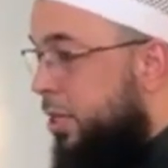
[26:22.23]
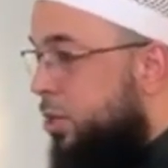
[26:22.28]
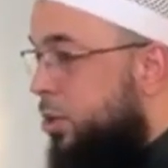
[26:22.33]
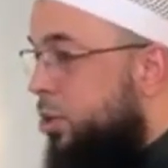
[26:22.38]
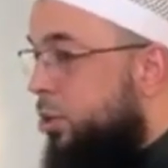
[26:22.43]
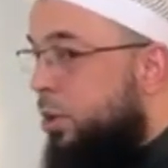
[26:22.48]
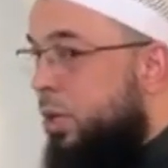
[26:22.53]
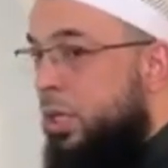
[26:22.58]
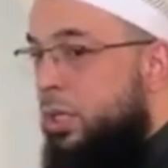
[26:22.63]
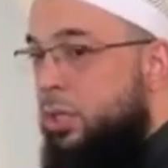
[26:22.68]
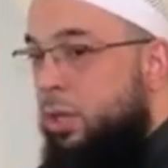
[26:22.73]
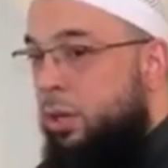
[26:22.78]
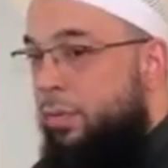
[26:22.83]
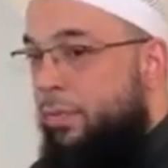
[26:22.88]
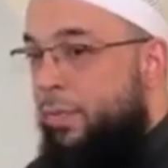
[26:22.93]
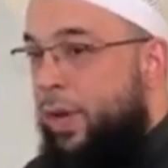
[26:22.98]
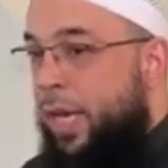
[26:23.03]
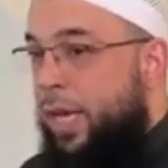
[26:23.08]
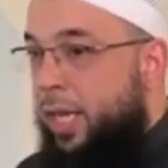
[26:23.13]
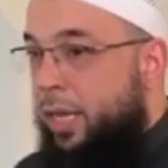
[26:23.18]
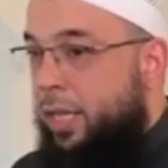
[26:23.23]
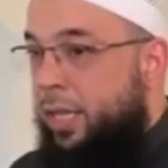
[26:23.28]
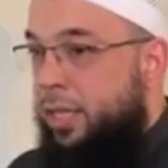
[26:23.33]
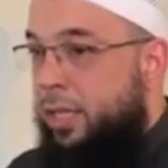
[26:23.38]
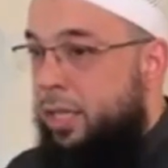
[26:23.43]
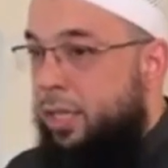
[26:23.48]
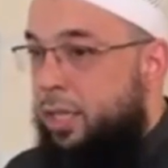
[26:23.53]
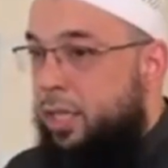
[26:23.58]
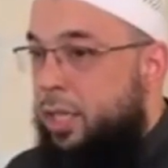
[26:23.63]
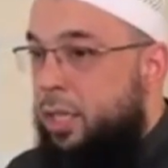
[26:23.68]
Surah Al-Falaq,
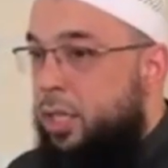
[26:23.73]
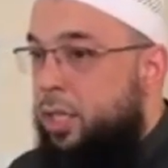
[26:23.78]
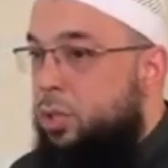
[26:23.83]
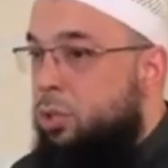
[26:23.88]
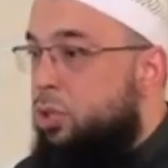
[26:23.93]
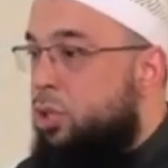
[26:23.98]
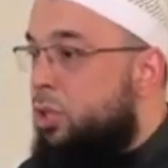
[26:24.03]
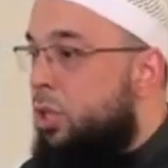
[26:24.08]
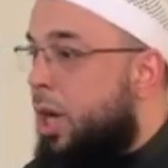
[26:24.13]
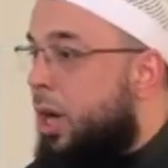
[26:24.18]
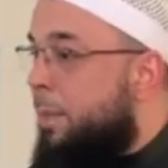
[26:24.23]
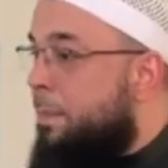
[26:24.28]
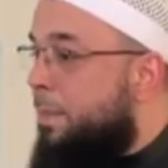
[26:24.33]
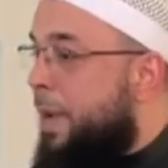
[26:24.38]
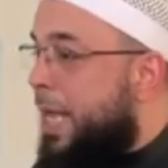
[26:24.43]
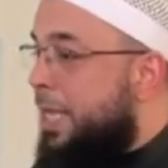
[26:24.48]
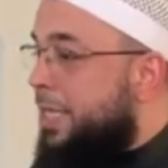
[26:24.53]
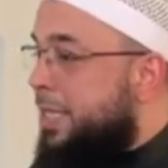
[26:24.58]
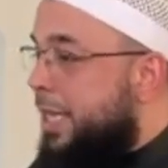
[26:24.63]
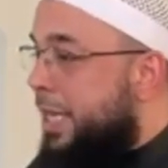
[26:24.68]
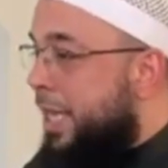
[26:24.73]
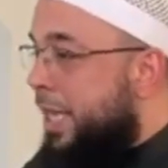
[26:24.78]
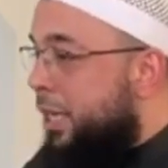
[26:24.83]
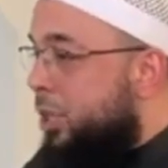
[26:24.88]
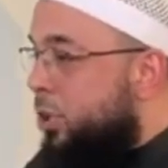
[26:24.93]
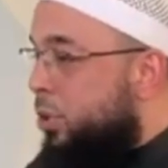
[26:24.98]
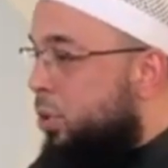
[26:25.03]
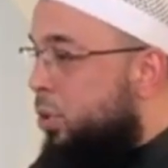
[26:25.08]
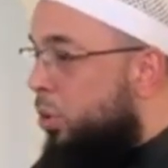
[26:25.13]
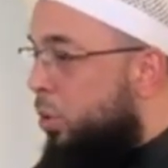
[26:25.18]
you start by
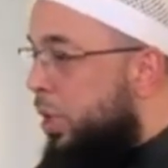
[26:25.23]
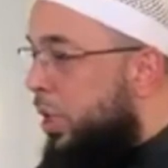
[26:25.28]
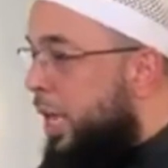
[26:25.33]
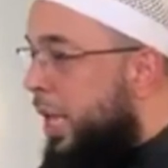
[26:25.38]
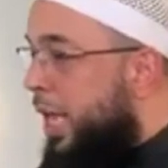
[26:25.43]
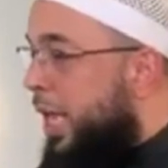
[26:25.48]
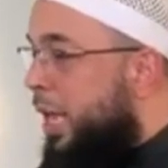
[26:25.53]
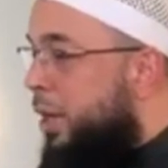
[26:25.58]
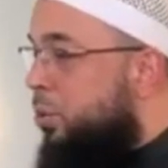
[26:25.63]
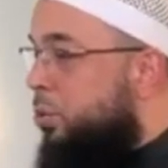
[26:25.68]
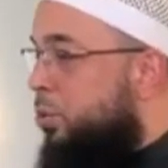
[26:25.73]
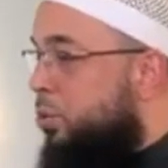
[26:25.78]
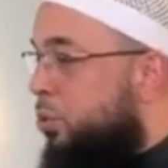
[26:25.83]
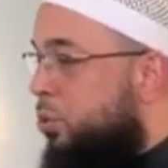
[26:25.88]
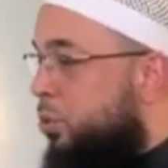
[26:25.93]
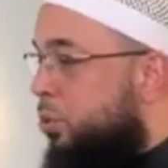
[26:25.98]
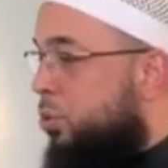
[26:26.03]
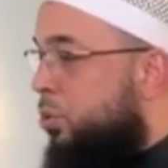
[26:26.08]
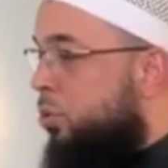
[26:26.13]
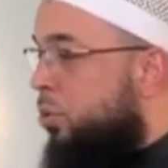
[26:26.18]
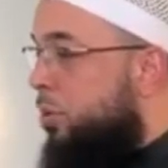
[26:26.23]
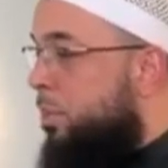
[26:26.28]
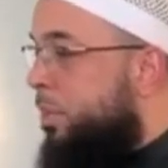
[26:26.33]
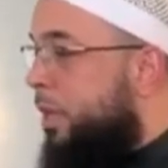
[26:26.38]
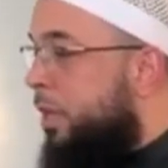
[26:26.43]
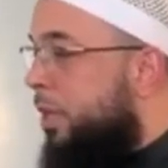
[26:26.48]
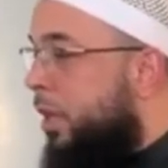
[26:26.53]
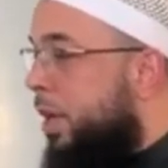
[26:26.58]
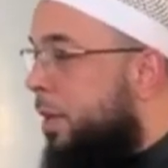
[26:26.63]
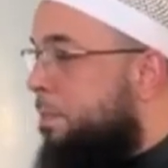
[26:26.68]
saying, Qul a'udhu
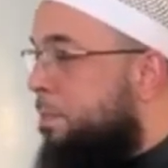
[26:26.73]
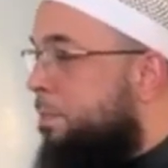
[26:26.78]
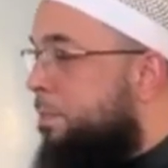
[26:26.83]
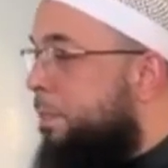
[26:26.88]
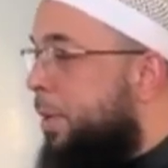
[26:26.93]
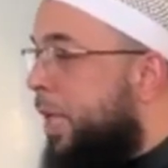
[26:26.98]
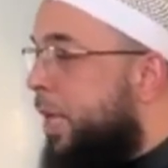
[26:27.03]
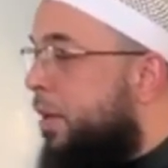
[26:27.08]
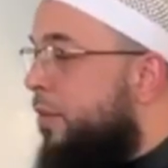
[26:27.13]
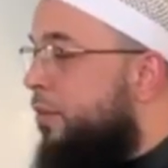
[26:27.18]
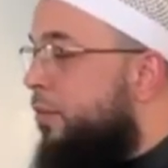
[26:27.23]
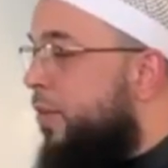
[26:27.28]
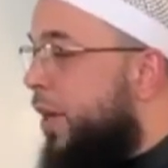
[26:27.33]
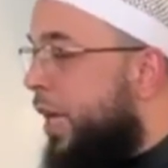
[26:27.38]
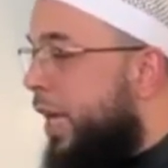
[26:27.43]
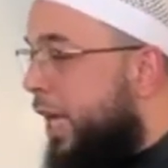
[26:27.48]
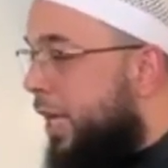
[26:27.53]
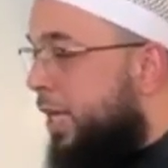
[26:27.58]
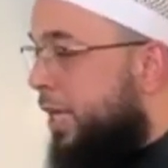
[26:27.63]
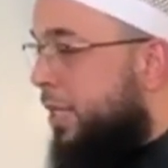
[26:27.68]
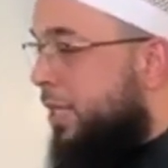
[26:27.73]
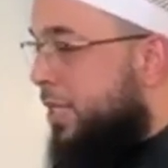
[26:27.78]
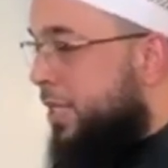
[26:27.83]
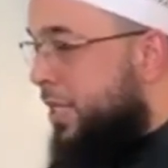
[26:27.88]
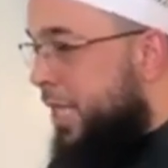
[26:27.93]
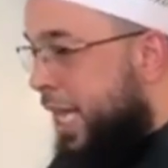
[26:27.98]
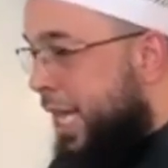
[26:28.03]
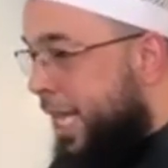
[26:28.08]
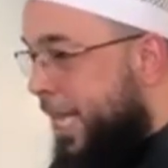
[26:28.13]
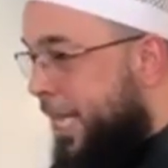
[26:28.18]
bi rabbil falaq.
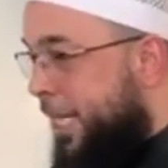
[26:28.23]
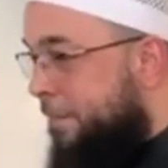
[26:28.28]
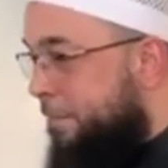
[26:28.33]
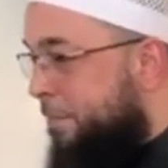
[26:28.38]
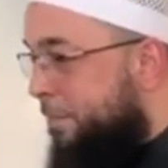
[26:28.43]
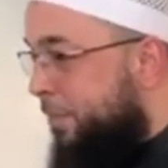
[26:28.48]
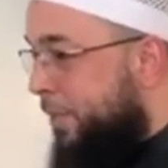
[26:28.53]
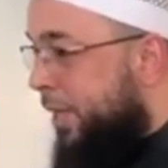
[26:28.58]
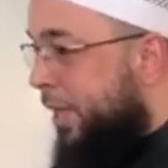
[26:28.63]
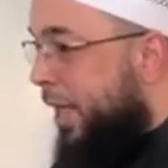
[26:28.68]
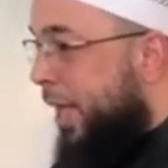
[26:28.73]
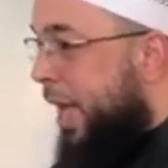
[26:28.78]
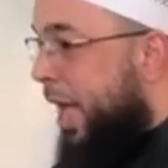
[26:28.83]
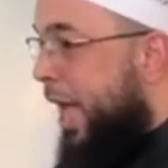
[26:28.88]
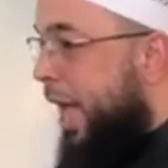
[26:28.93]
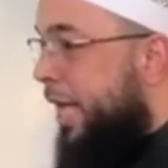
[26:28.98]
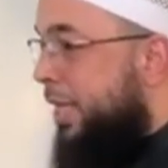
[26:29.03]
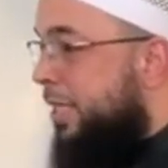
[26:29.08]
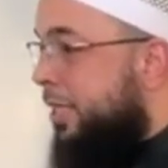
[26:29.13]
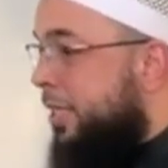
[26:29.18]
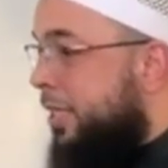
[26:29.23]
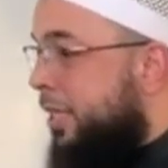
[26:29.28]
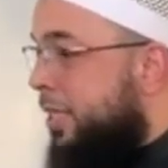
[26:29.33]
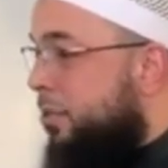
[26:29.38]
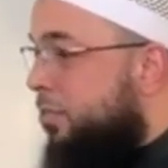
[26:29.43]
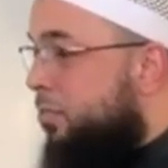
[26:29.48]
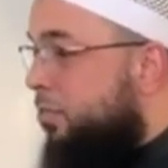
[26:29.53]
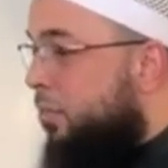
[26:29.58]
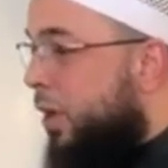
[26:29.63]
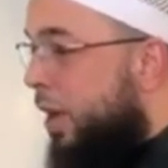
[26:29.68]
Say, I
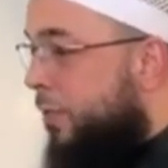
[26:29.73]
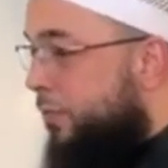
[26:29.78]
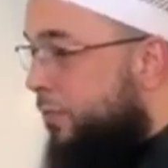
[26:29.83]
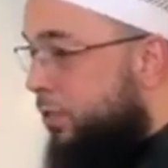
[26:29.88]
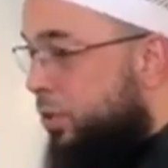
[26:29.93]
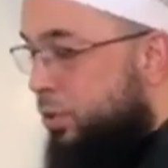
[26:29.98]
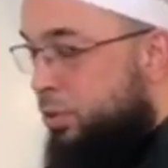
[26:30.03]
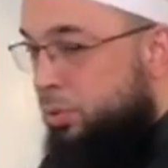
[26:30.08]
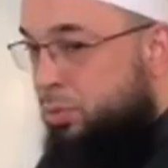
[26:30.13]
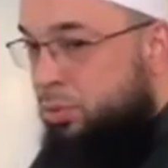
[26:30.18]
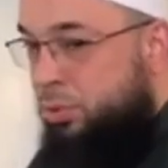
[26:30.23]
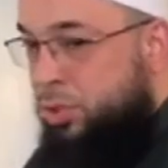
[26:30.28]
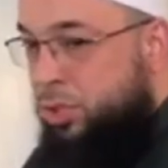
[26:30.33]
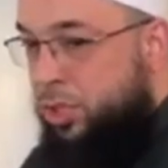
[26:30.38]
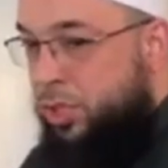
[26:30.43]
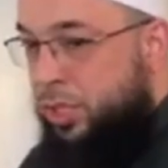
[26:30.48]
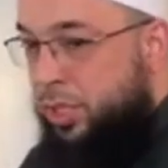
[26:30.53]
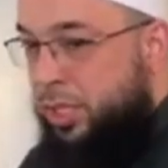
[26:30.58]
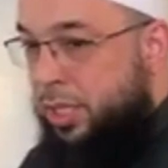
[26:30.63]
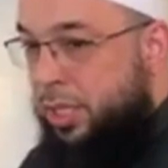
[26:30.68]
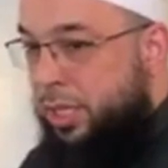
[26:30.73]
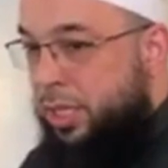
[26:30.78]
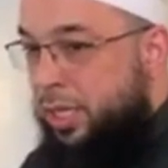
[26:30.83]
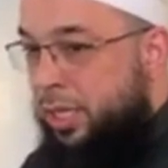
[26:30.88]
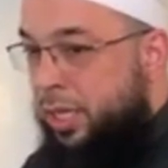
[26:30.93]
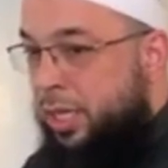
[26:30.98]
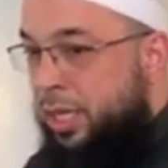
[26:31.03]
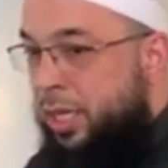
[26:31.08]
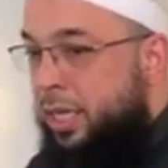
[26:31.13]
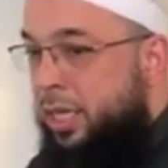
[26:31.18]
seek refuge
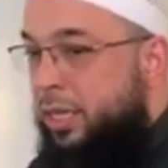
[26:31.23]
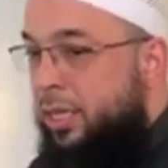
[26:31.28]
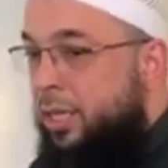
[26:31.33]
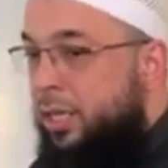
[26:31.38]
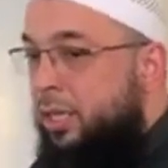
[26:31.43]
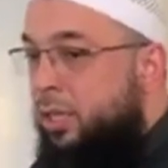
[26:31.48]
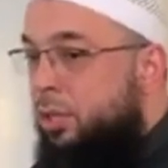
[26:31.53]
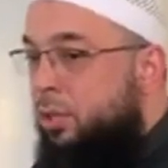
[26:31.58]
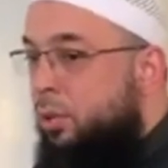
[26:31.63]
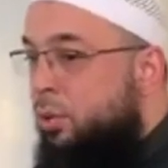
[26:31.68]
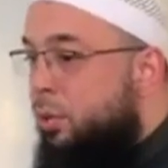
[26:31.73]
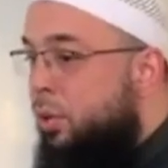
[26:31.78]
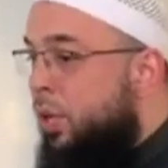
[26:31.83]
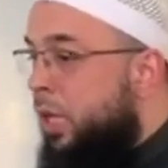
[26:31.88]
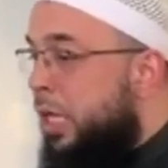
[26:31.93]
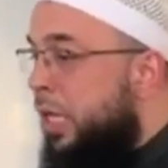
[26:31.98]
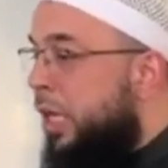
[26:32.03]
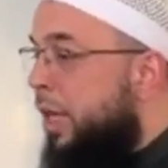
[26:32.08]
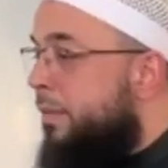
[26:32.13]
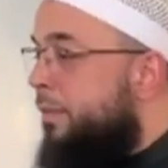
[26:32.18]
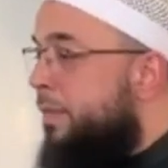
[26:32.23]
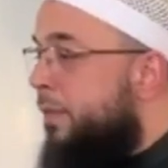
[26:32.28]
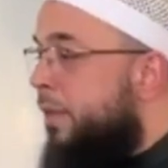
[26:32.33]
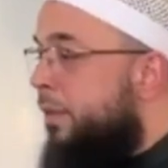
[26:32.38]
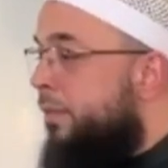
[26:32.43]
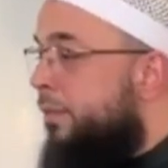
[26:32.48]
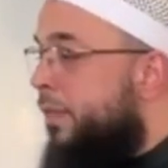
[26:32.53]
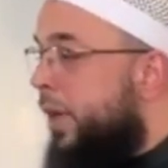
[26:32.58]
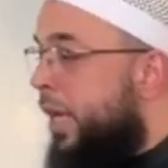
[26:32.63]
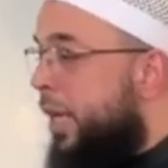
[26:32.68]
in the Lord of
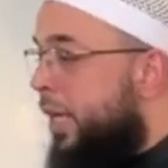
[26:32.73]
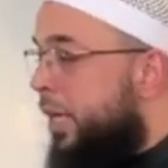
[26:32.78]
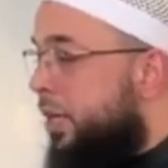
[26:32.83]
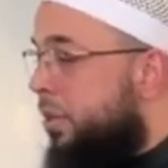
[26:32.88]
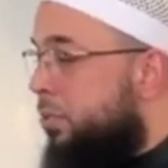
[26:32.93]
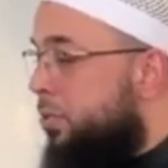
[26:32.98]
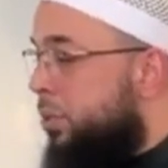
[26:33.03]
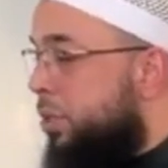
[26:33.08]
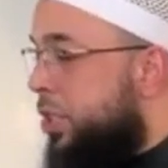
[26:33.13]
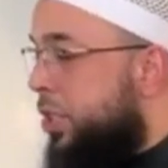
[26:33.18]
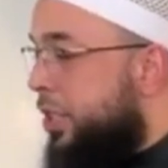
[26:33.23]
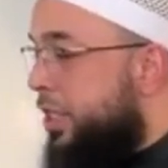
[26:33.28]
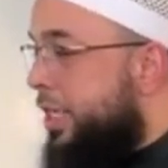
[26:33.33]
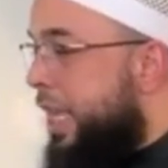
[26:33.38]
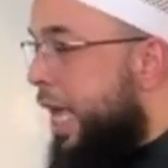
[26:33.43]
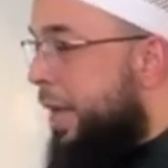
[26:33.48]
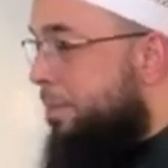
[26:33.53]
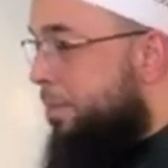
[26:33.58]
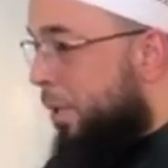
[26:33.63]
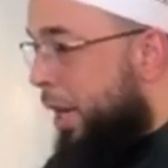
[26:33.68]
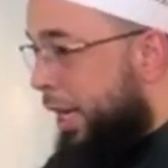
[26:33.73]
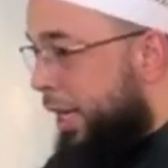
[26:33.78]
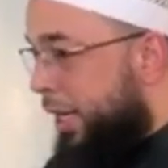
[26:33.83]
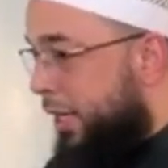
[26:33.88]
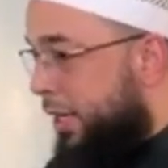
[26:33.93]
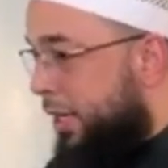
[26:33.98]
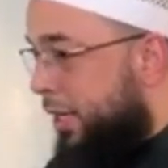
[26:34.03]
the falaq, which is daybreak.